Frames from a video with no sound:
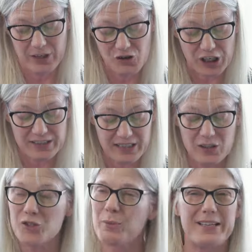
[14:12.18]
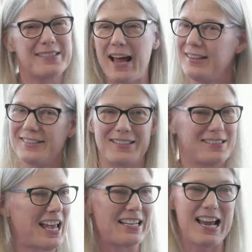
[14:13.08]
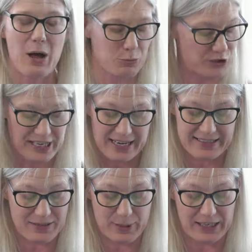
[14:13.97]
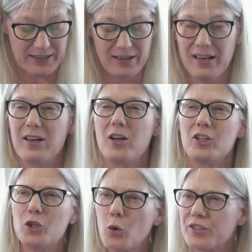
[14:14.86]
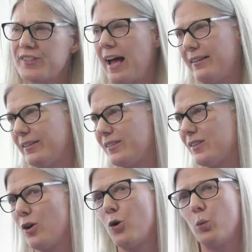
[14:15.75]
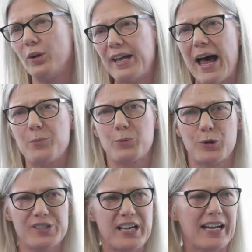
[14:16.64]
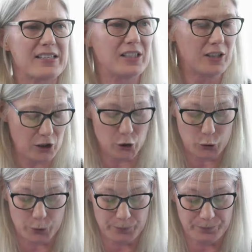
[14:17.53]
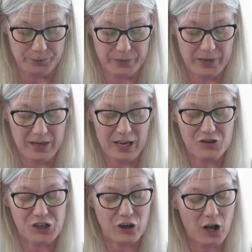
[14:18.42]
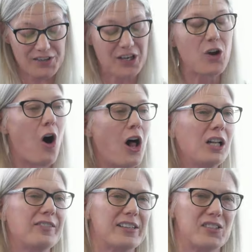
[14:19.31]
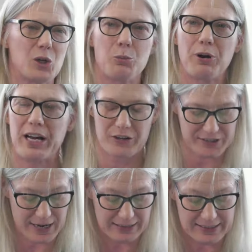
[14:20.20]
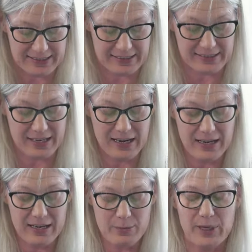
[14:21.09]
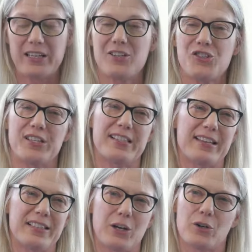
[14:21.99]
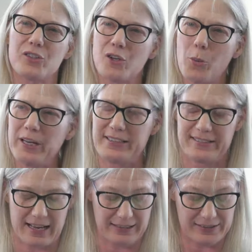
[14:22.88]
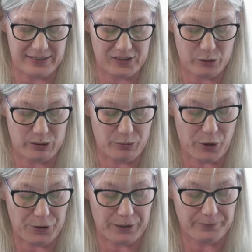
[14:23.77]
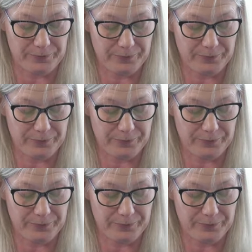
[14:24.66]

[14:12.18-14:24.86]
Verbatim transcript: She continues, "My silences had not protected me. Your silence will not protect you." And she calls on all of us to break our silences because, she says, there are so many silences to be broken.